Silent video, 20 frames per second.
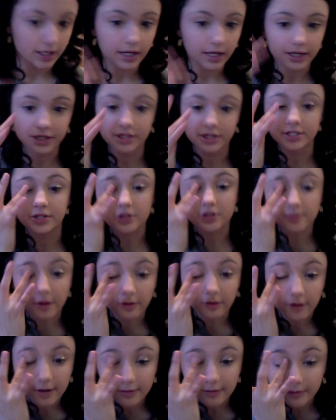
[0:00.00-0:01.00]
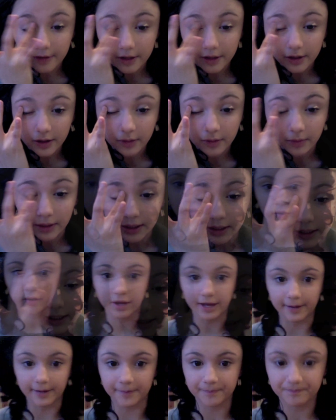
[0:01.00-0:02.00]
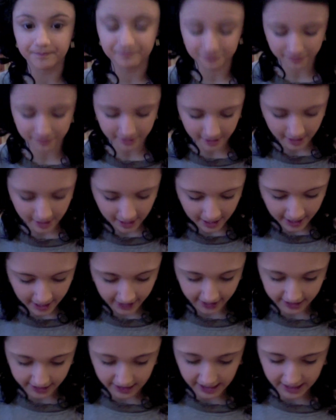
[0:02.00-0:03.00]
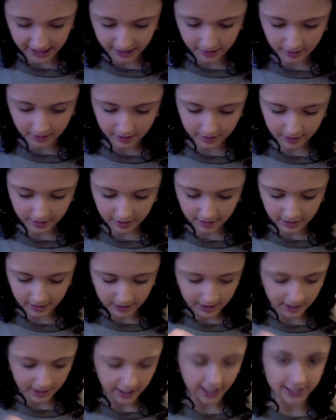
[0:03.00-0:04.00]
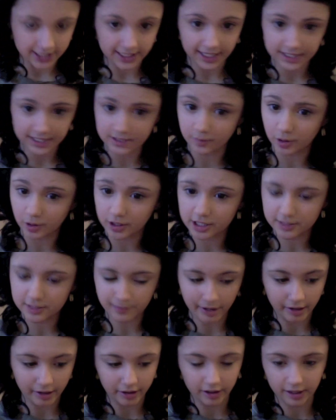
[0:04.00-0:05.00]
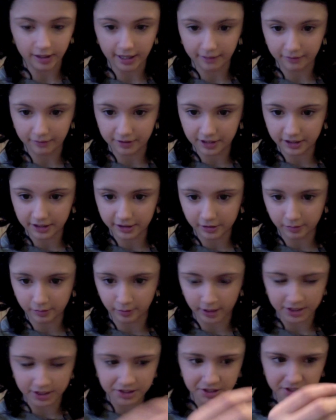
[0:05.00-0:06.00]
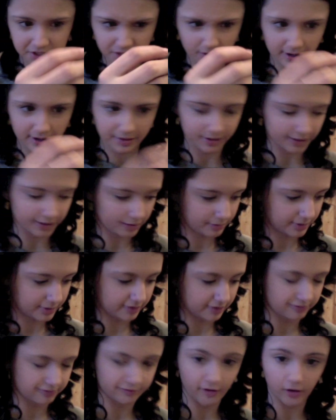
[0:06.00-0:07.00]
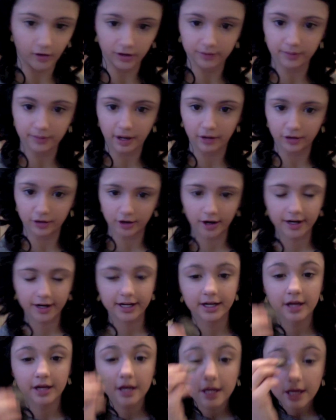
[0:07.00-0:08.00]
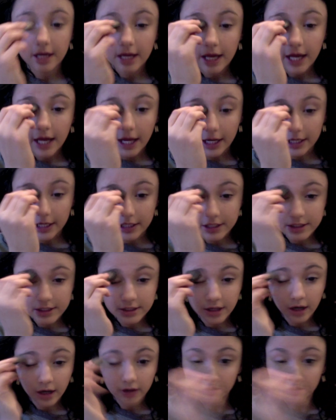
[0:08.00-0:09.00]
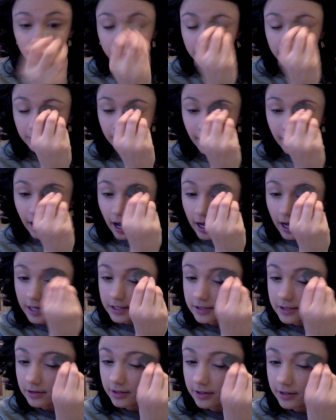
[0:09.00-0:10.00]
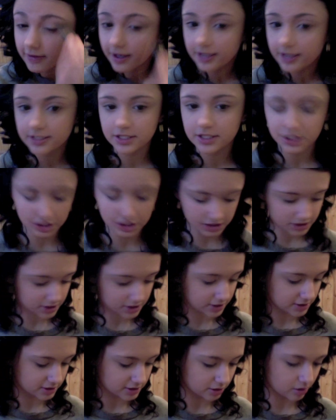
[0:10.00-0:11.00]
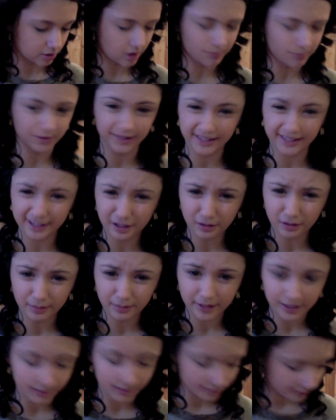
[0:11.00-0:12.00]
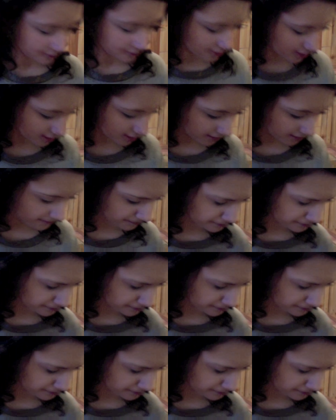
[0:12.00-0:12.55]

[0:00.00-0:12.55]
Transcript: just use my ring finger and blend it in. And then I take some more of this powder and with the little brush there's already a little bit of fallen powder on it. And I just dot over my eyes really fast just to soak up a little bit of the